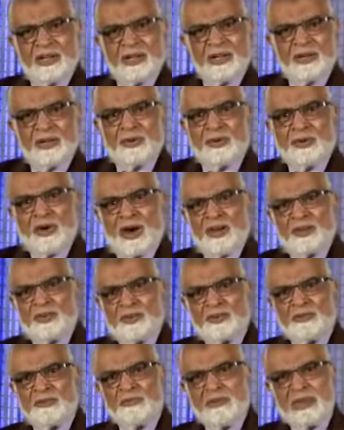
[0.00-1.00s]
You are
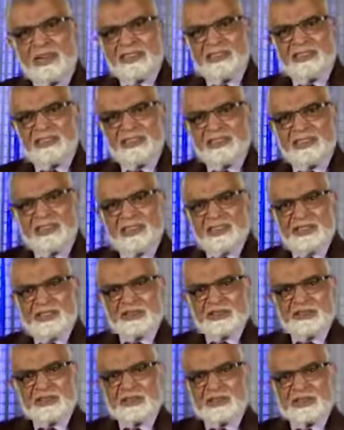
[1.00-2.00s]
not made
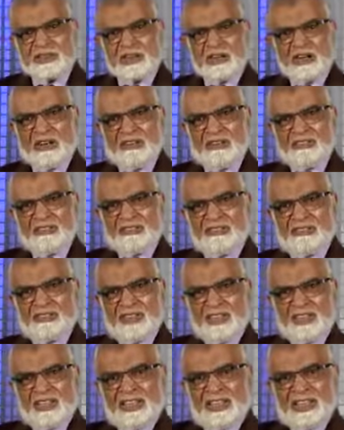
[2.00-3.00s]
to serve
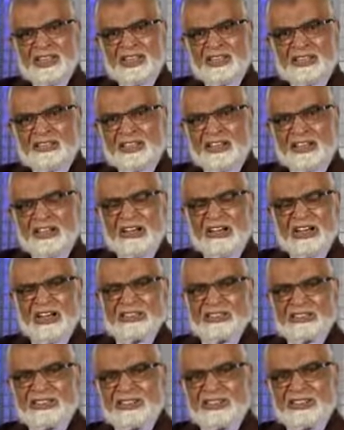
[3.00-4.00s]
the
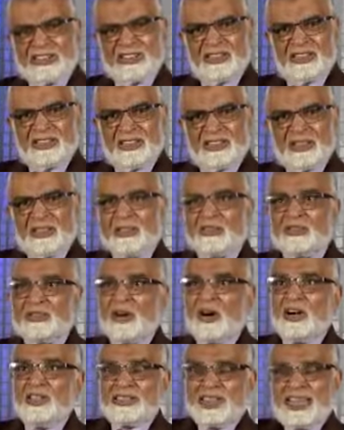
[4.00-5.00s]
earth
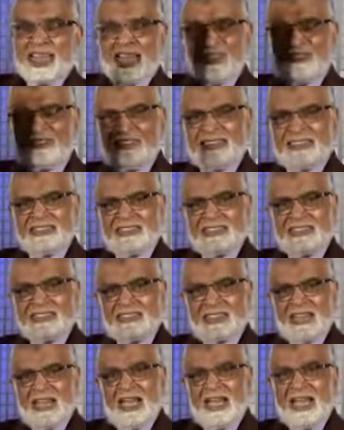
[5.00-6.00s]
nor the heavens.
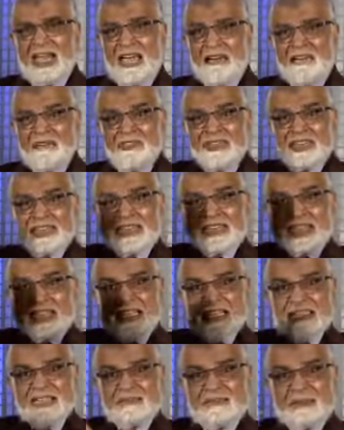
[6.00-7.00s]
Everything
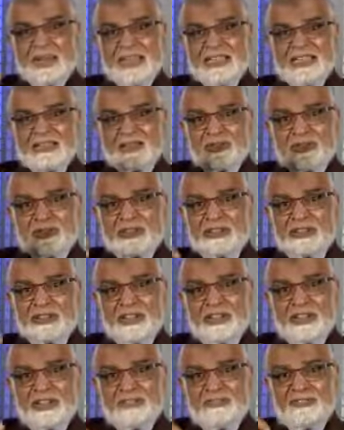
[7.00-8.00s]
is made to
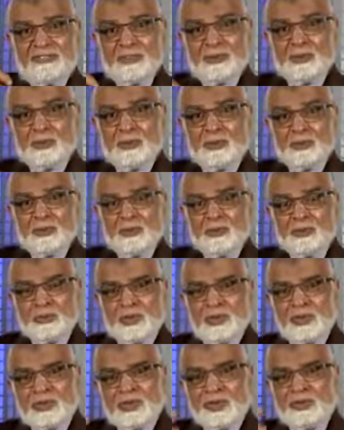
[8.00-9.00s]
serve you,
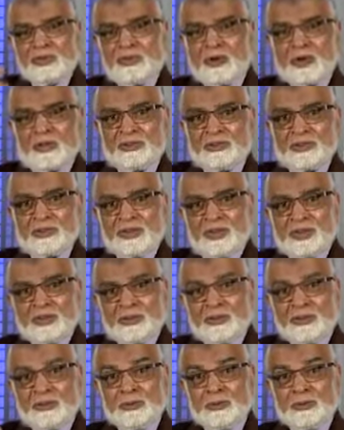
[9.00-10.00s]
not
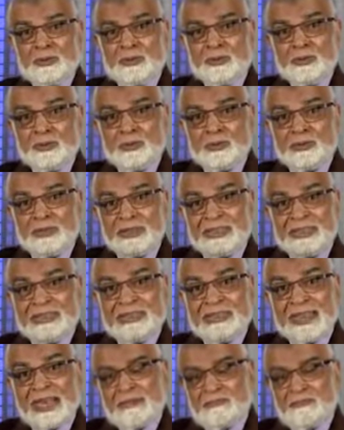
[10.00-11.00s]
you
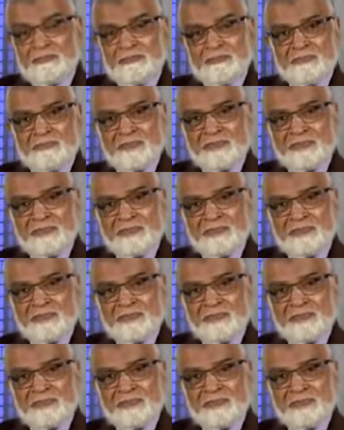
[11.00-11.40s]
them.